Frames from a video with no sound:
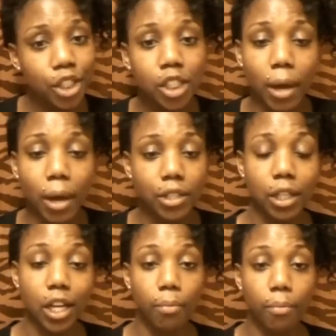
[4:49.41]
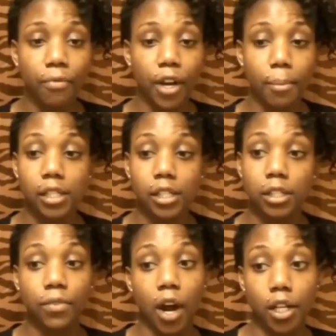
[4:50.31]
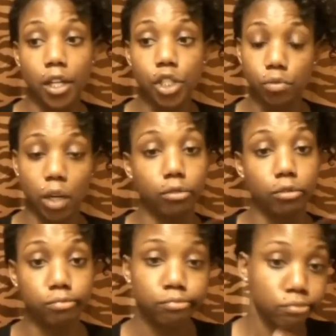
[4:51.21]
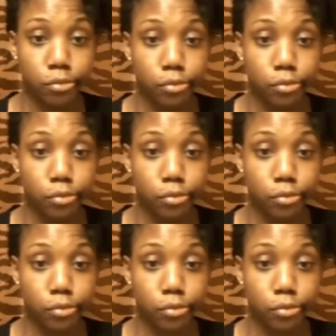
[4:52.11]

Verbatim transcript: she's just basically hoping for the best as far as, you know,